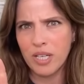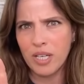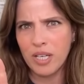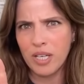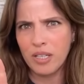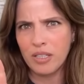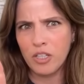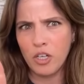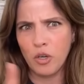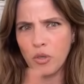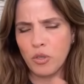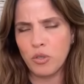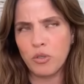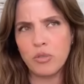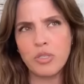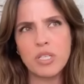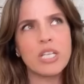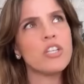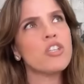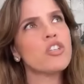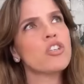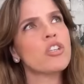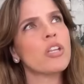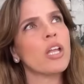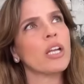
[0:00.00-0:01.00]
you
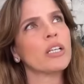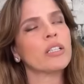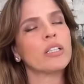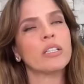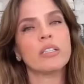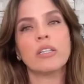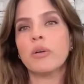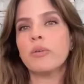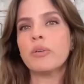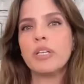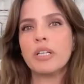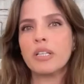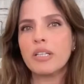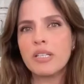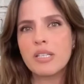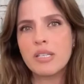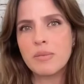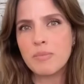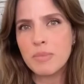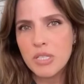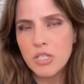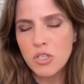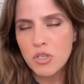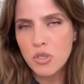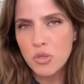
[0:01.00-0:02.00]
teach that colonialism
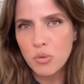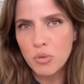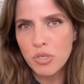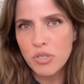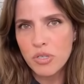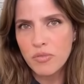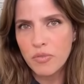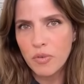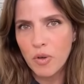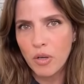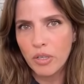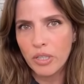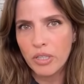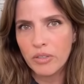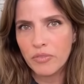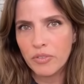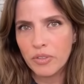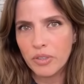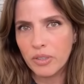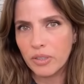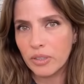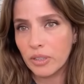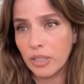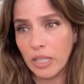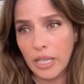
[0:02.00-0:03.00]
is the source of all
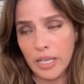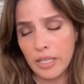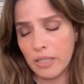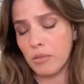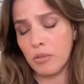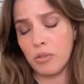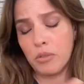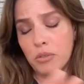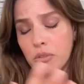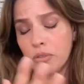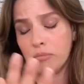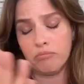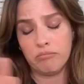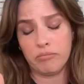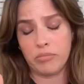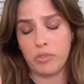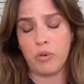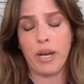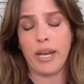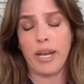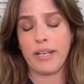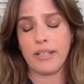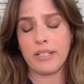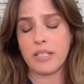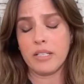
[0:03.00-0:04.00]
evil. And like,
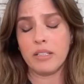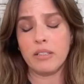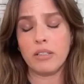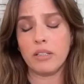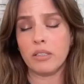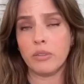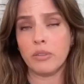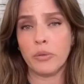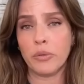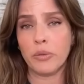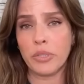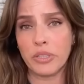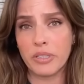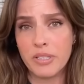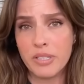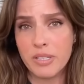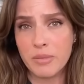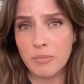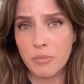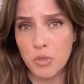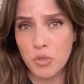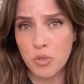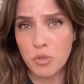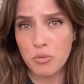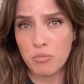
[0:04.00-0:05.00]
granted, colonialism
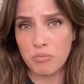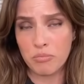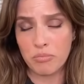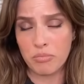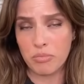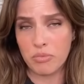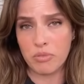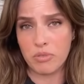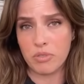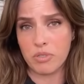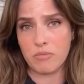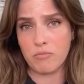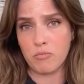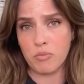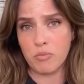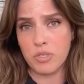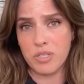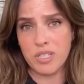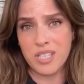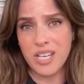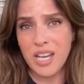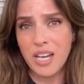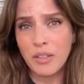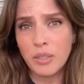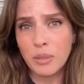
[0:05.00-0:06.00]
was
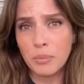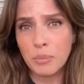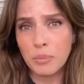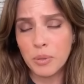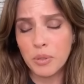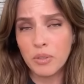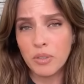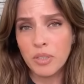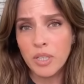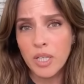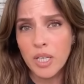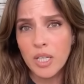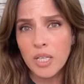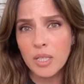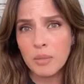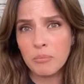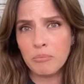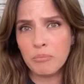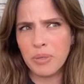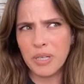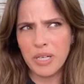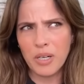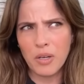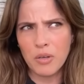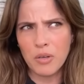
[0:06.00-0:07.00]
terrible,
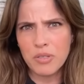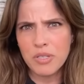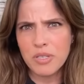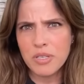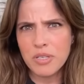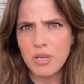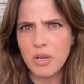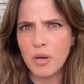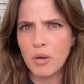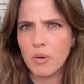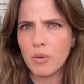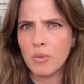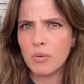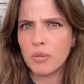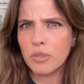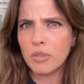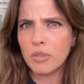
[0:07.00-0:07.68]
but also